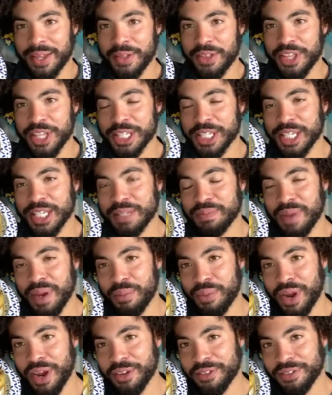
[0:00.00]
this is my
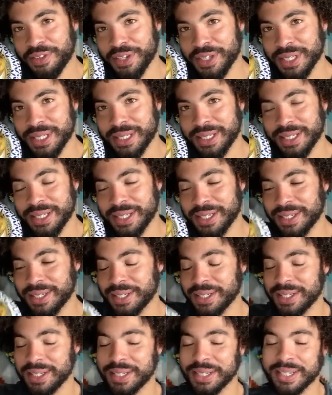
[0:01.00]
breakfast.
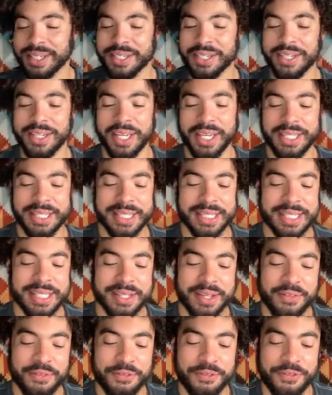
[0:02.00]

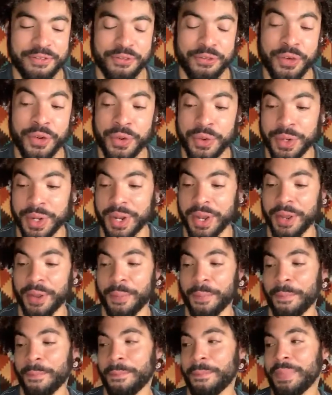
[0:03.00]
It's
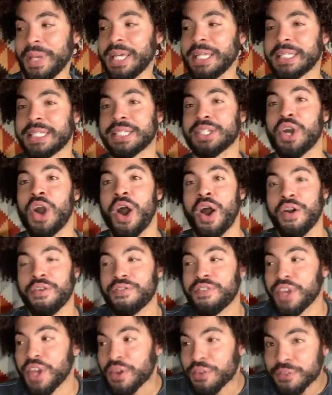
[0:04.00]
fruity. It's
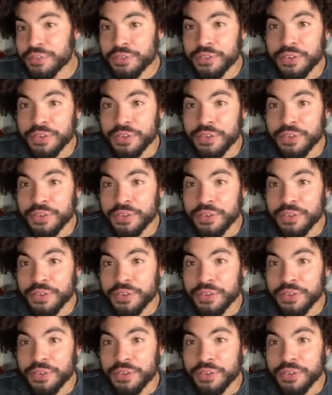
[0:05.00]
coffee and